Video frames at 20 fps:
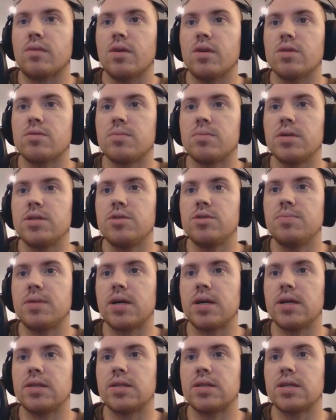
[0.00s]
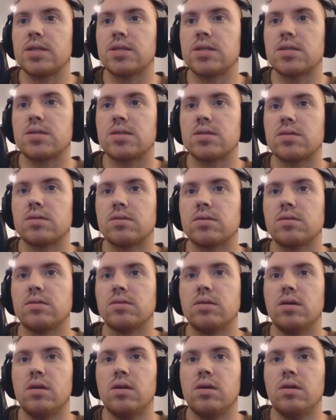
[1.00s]
I'm gonna duplicate this.
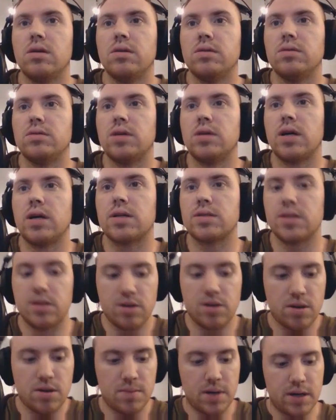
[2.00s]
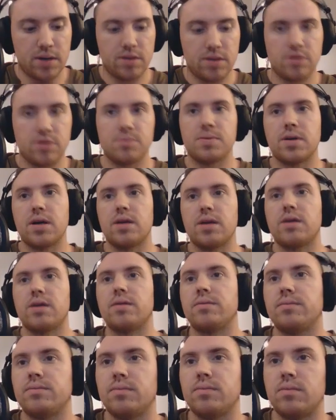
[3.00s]
Actually no, I'm not gonna duplicate it.
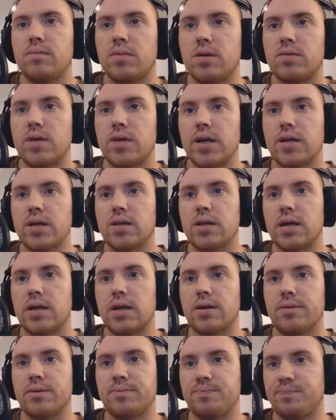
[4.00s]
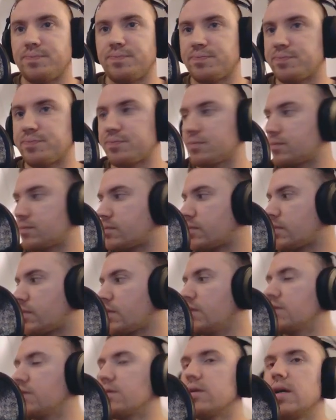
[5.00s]
I'm gonna right click,
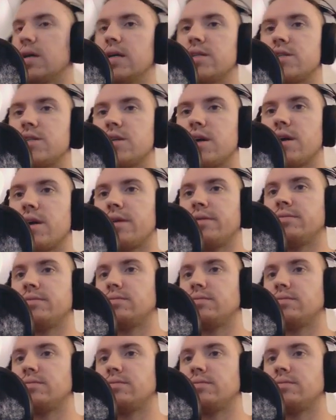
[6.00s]
create chain,